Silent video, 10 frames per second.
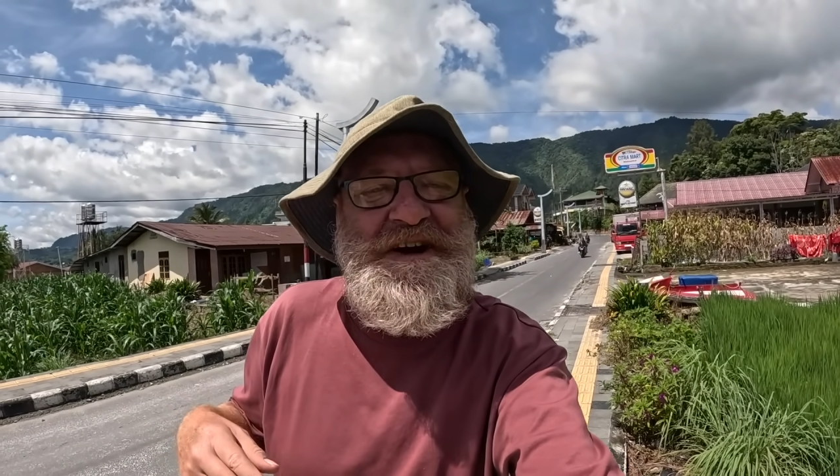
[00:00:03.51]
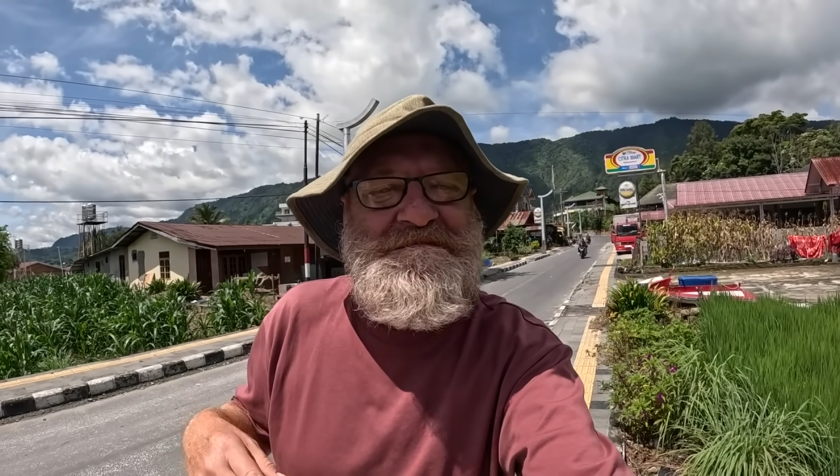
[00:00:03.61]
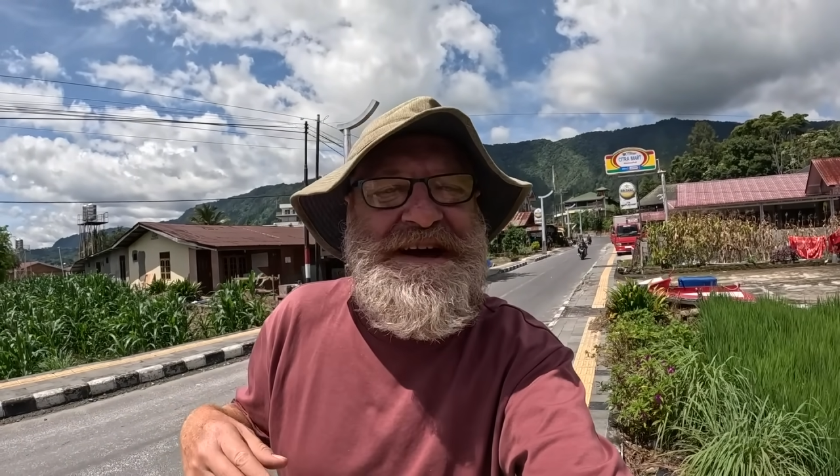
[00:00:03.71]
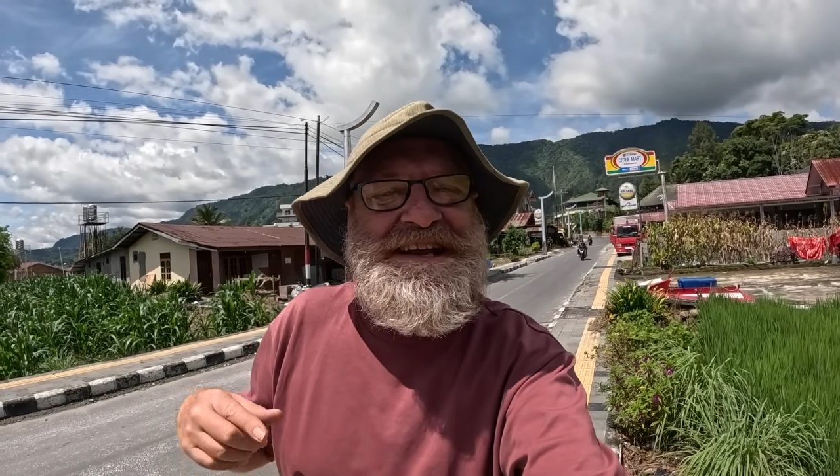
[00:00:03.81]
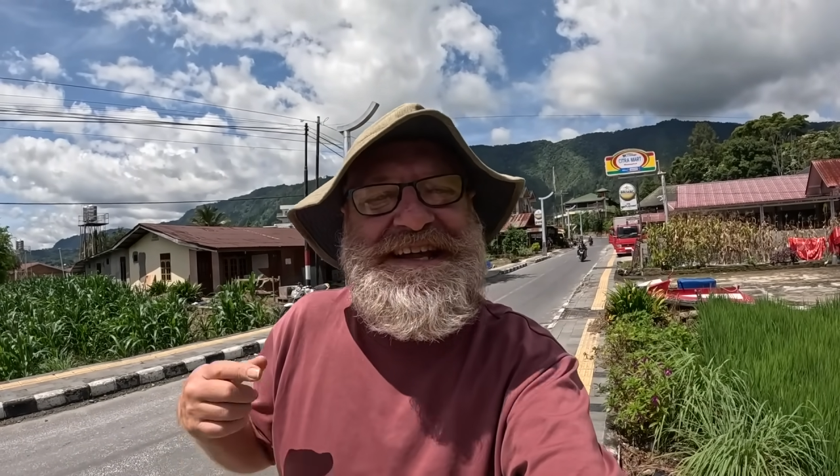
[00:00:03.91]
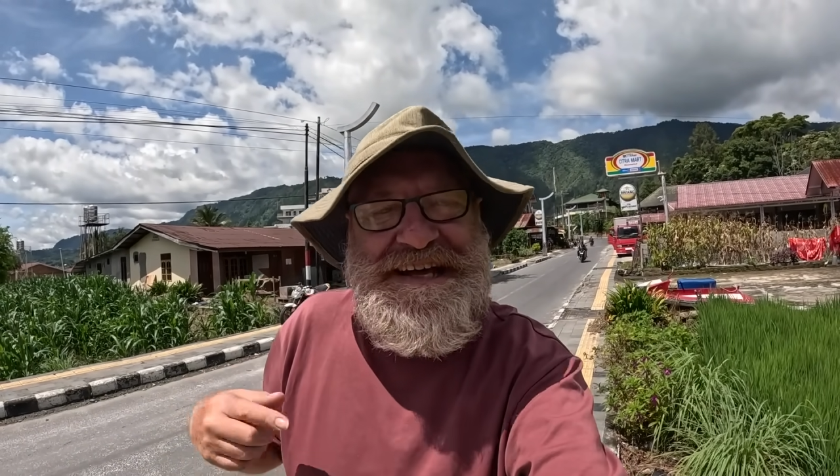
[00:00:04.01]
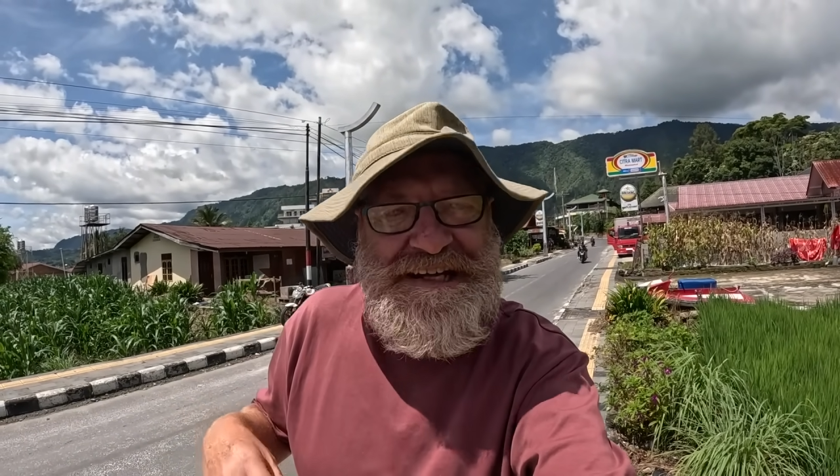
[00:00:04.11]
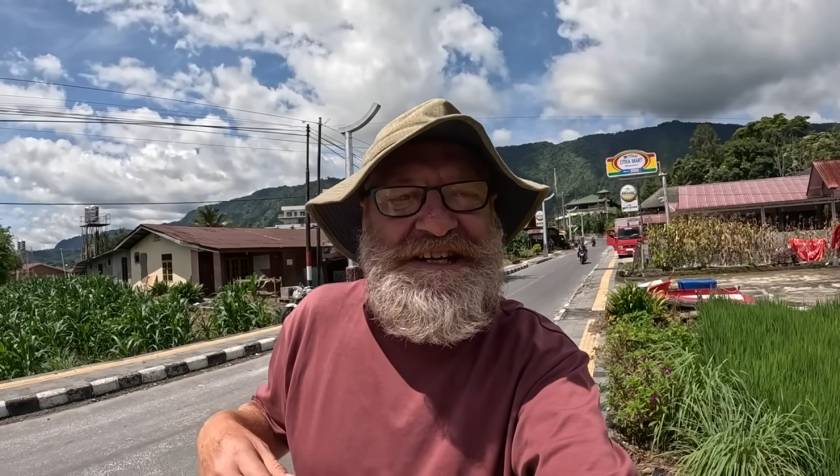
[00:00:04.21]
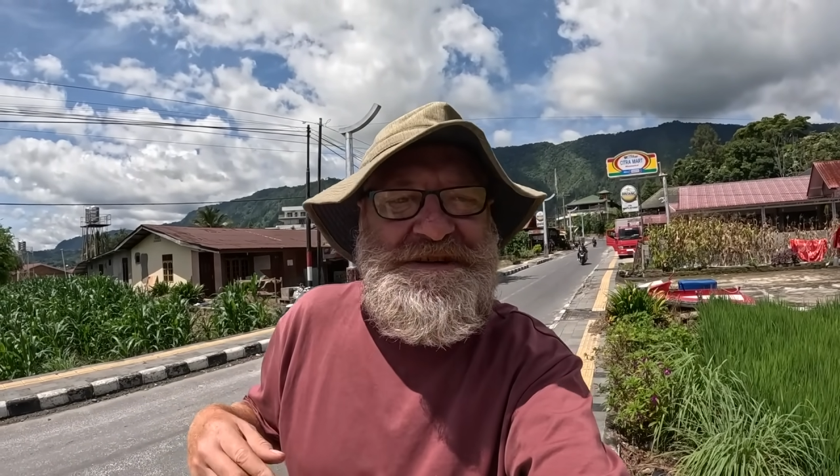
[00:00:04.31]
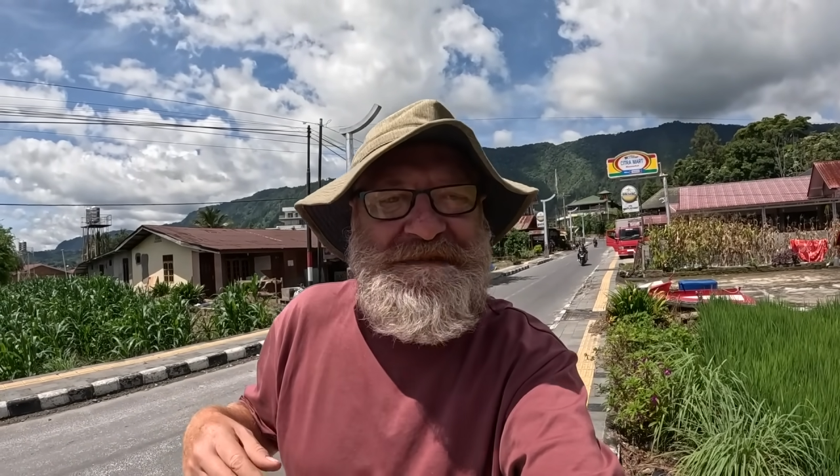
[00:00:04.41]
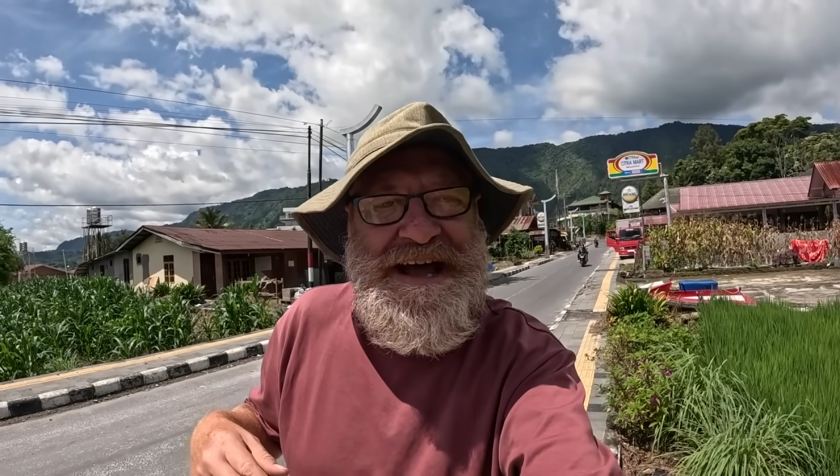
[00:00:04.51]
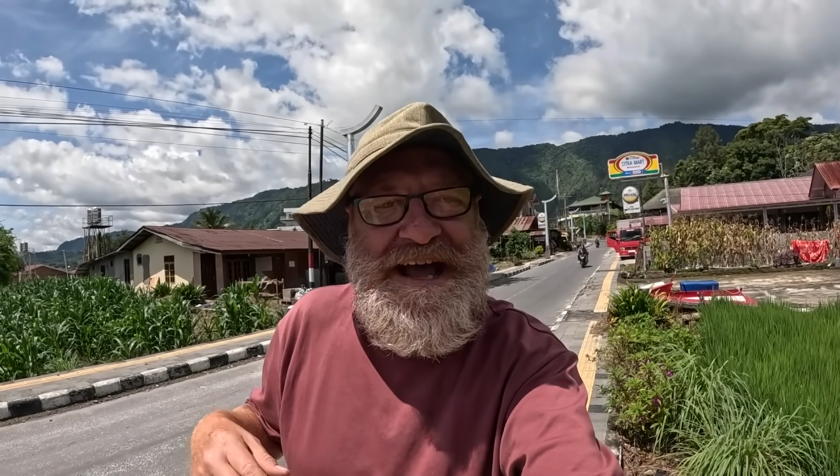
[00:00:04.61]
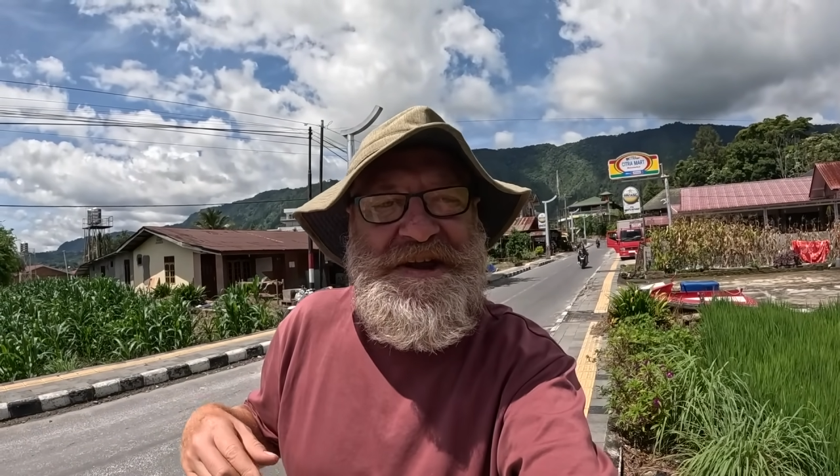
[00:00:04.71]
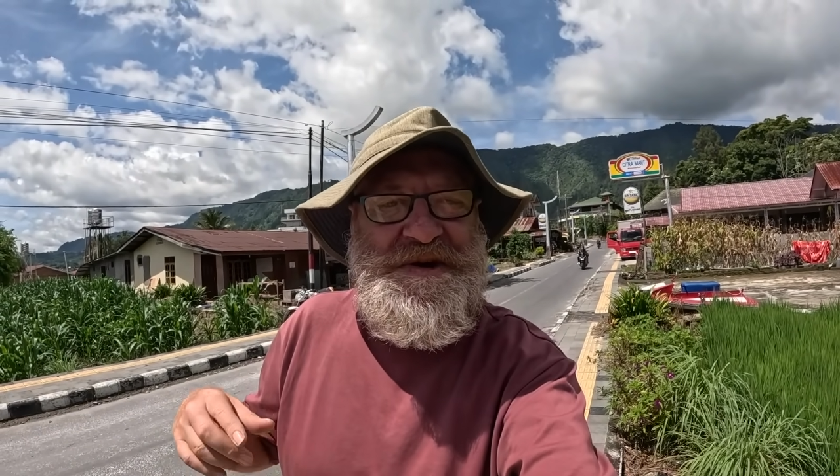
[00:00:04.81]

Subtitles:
I met an Englishman